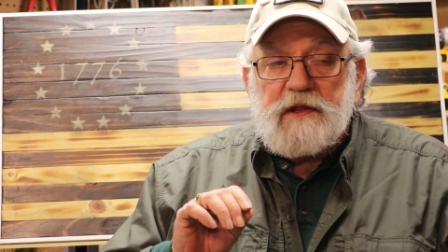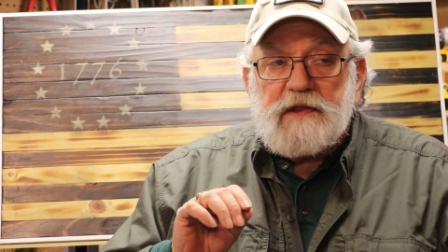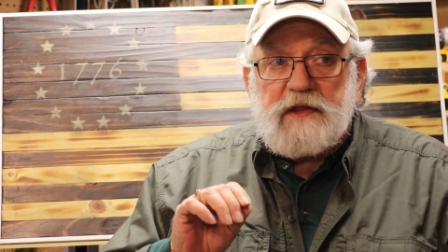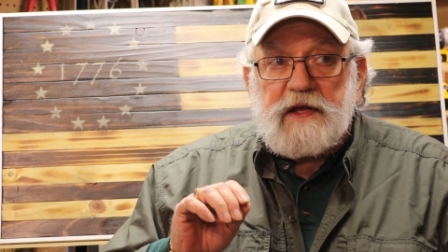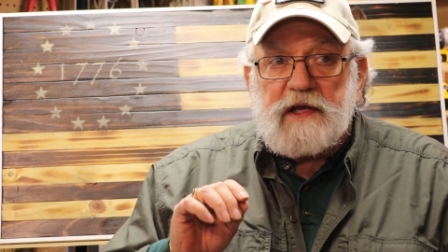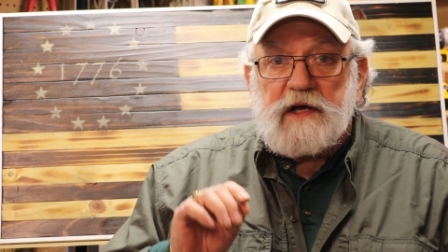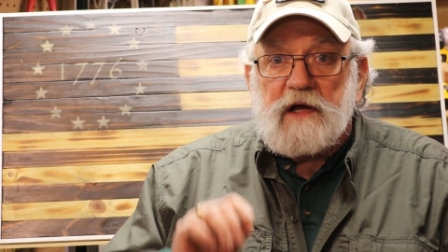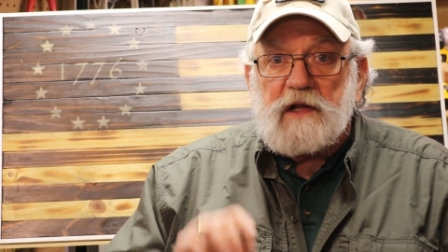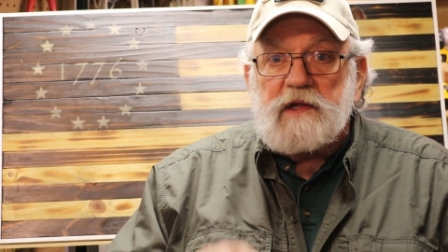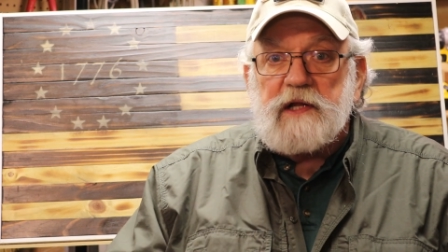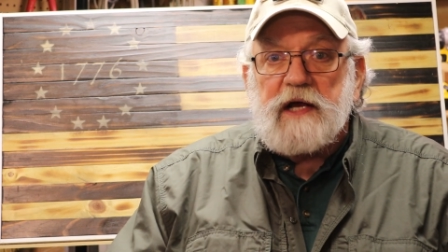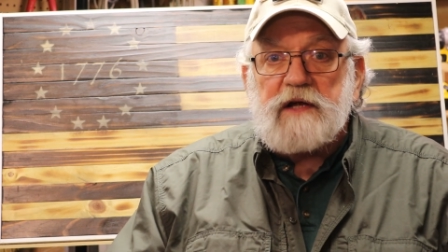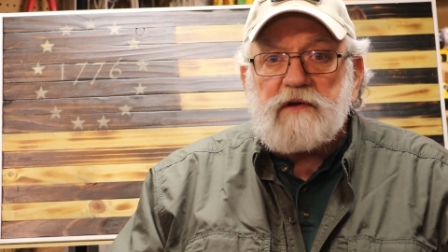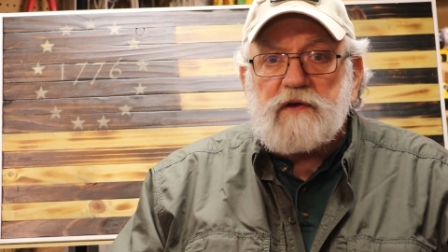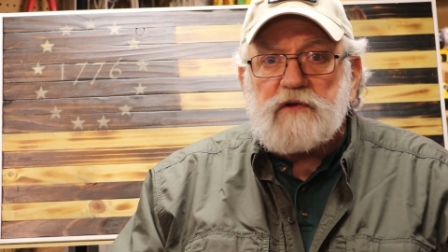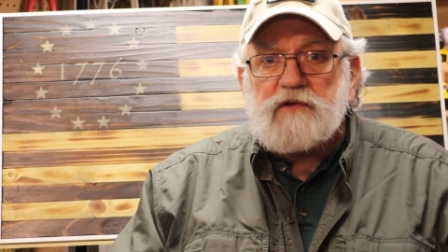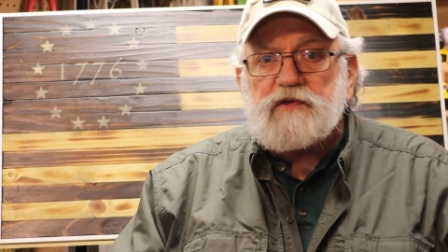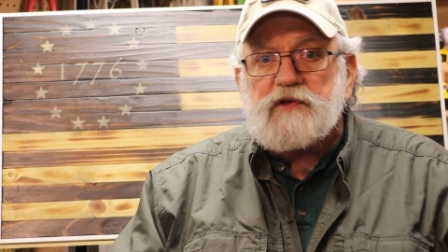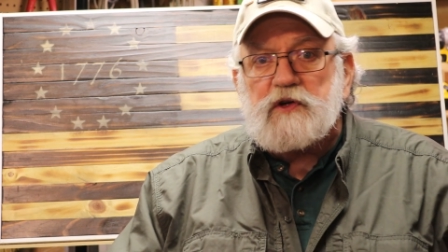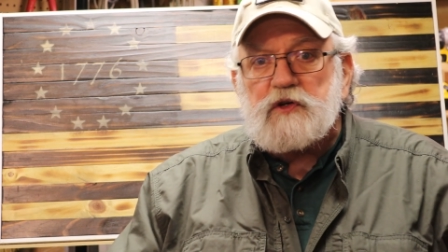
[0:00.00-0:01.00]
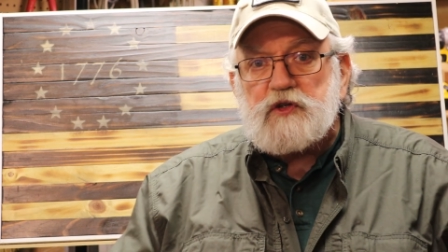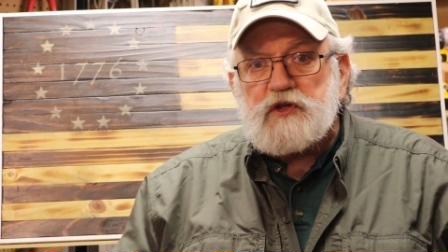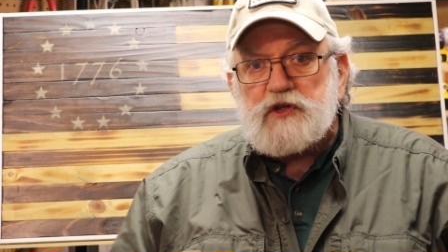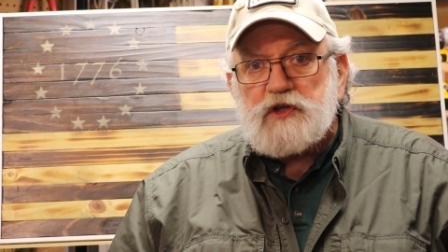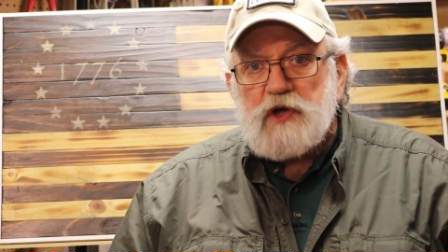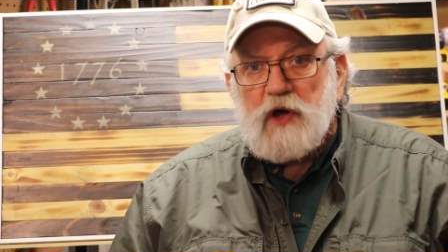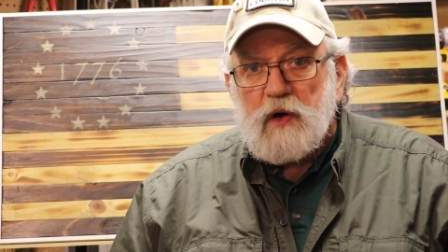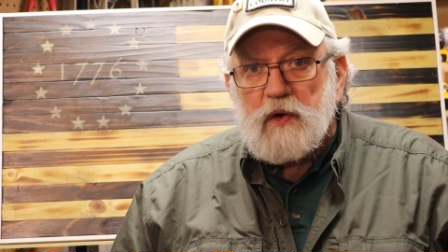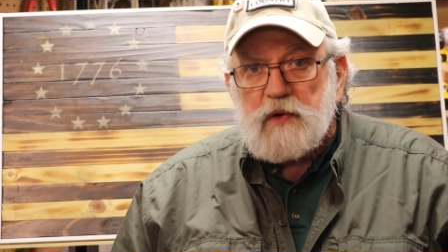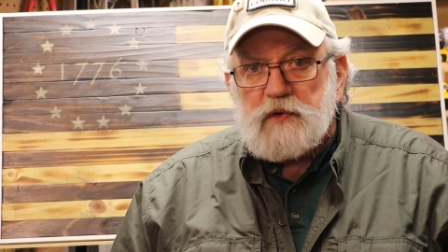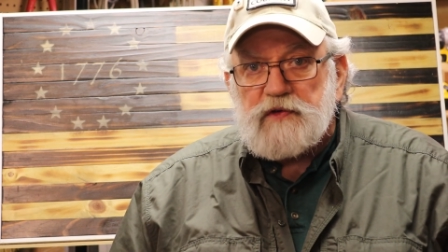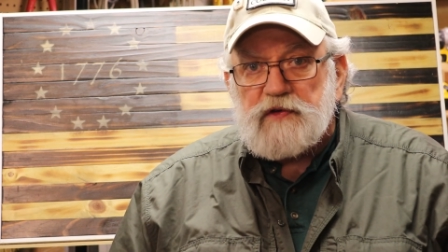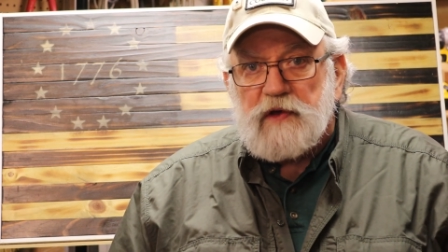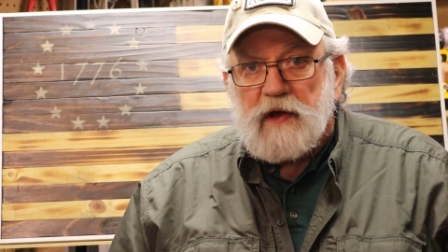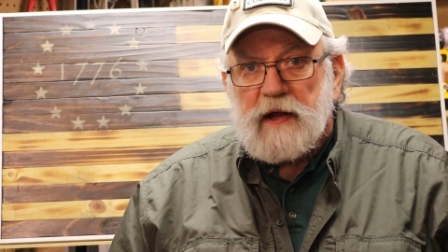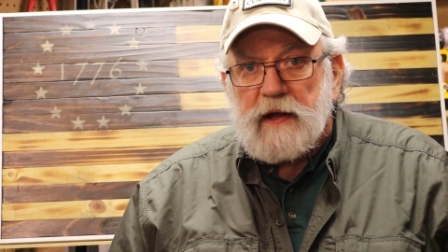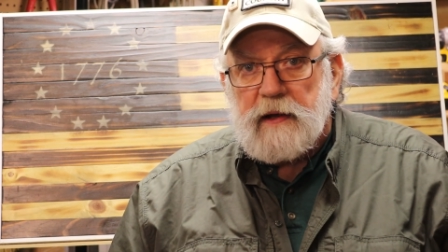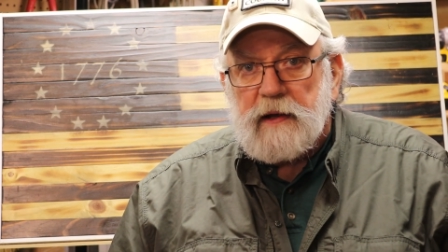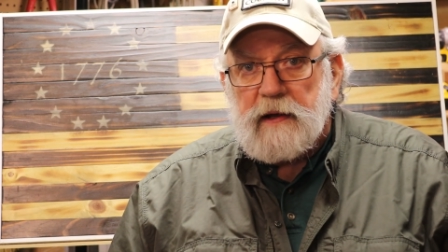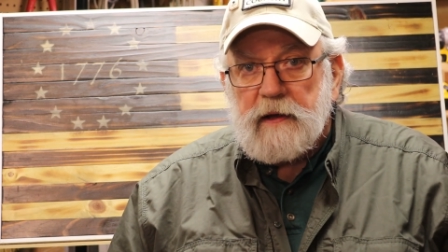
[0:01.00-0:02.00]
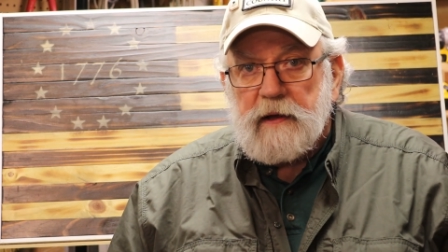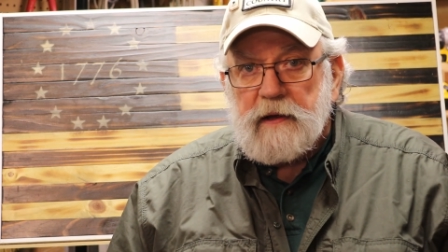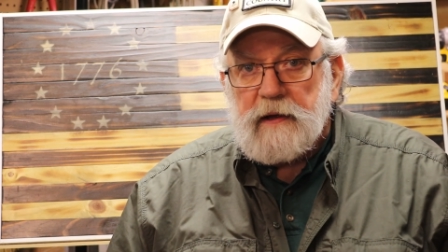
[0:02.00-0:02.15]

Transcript: the electors are chosen,